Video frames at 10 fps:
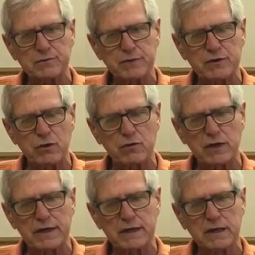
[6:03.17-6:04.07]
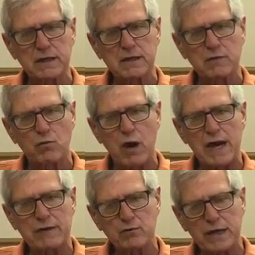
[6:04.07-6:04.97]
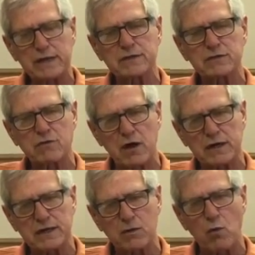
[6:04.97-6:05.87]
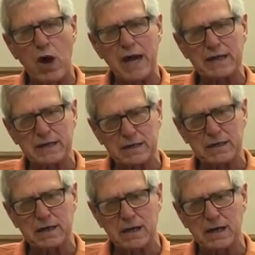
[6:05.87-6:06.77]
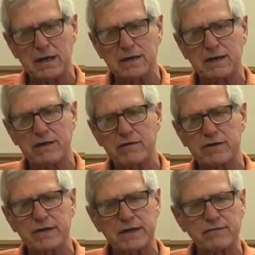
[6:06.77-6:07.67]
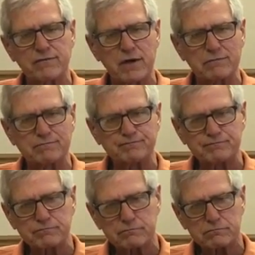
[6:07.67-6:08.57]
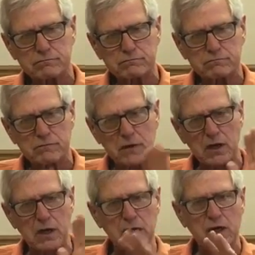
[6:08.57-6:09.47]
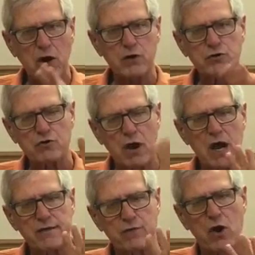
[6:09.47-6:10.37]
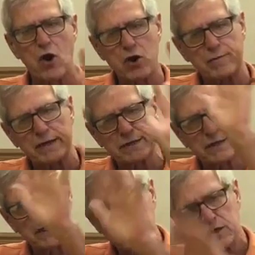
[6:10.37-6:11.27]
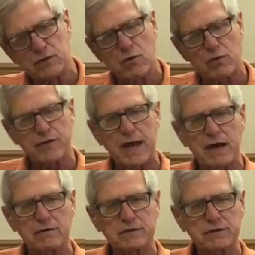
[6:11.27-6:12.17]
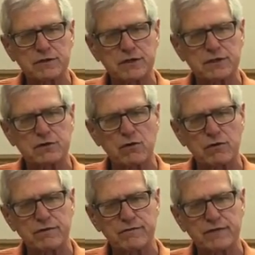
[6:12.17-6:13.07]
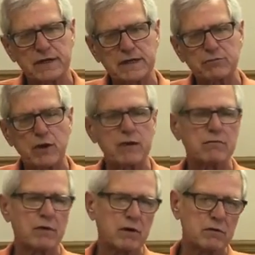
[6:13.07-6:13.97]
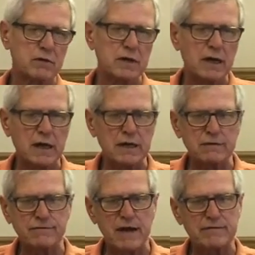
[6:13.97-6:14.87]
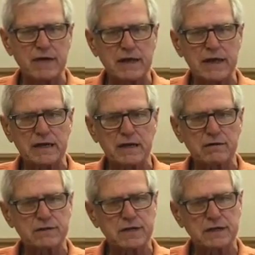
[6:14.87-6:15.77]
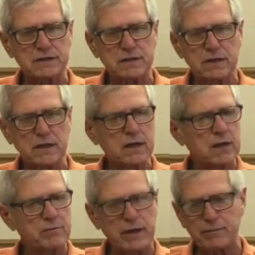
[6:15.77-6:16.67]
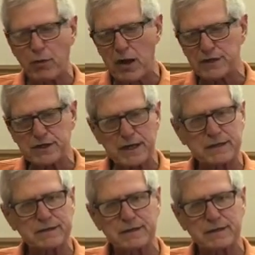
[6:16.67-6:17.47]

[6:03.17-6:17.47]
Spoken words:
we totally reconstruct and widen everything from Carter Drive or Arby's north out to just north of the Brant Road 598 intersection. Big project.